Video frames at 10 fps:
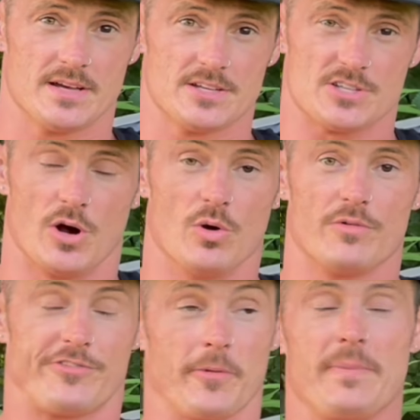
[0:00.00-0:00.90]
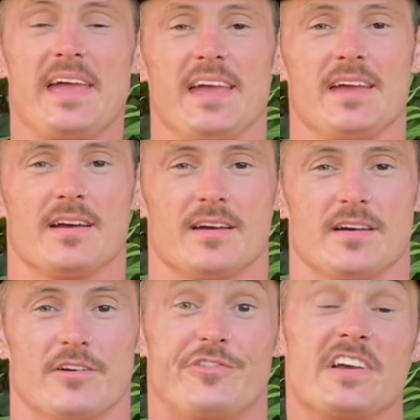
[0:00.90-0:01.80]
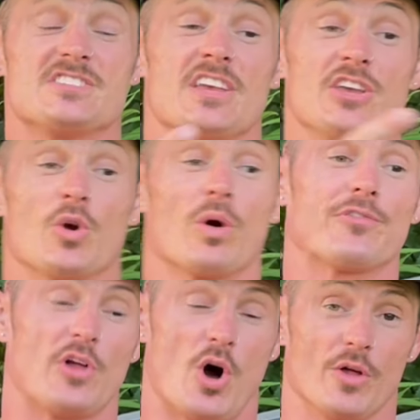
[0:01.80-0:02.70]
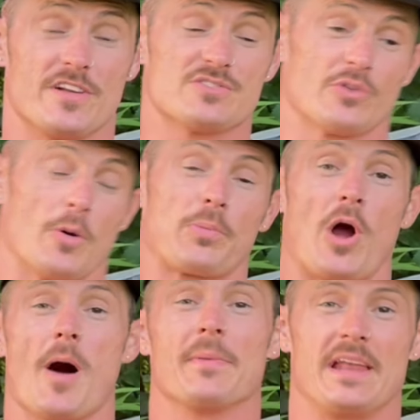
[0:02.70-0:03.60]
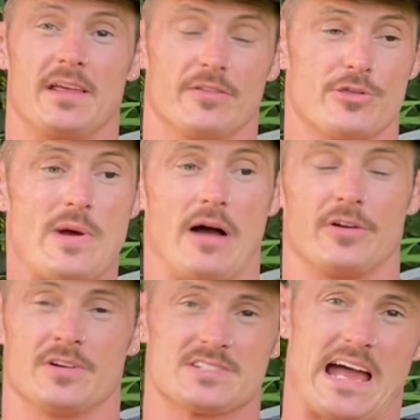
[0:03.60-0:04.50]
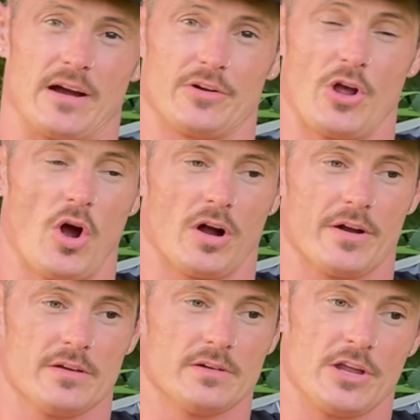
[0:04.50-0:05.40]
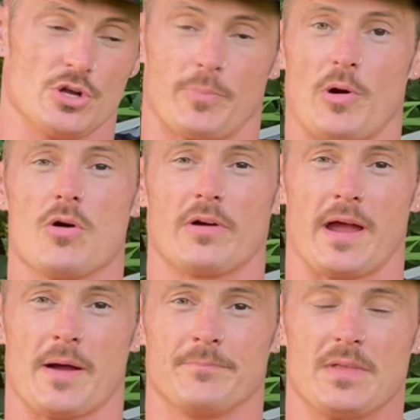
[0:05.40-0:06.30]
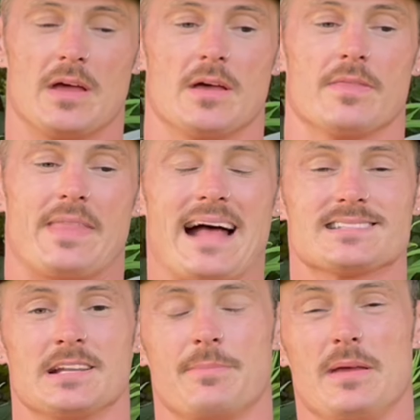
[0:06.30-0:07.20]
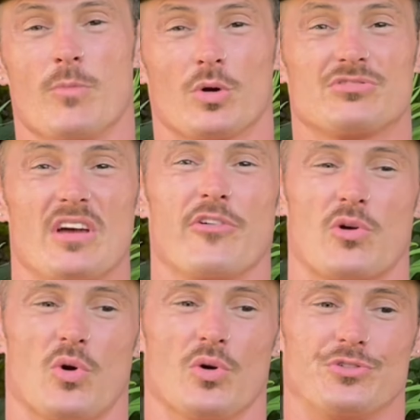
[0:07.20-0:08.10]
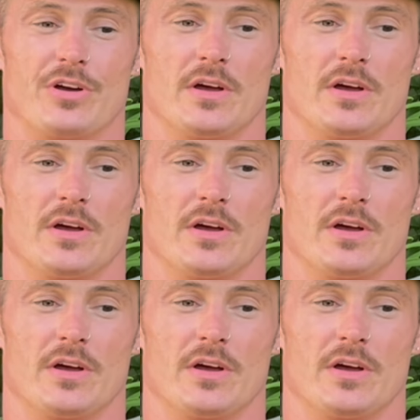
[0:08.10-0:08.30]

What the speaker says: So for me, fixing your flaw that's real prominent throughout your entire yard and your program, that's going to be more difficult